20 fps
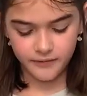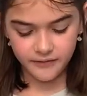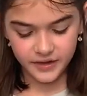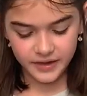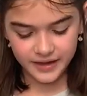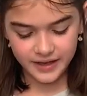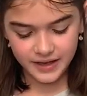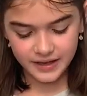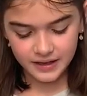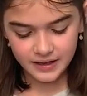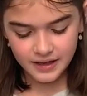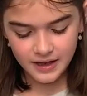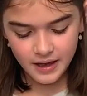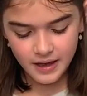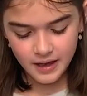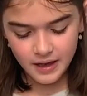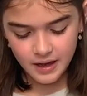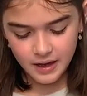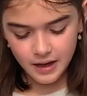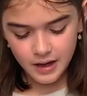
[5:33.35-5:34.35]
I feel like.
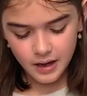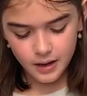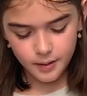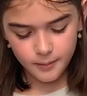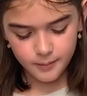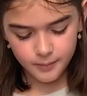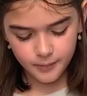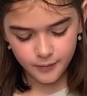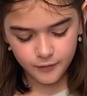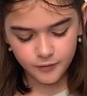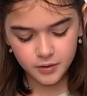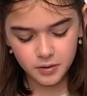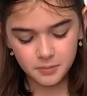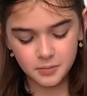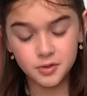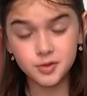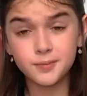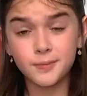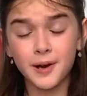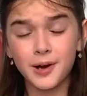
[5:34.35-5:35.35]
But for the
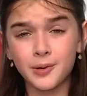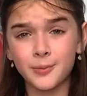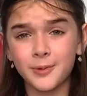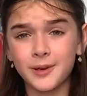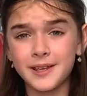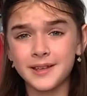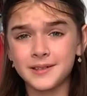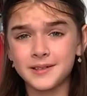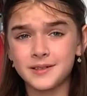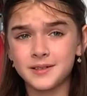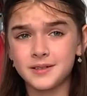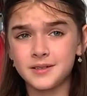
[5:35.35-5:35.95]
most part, we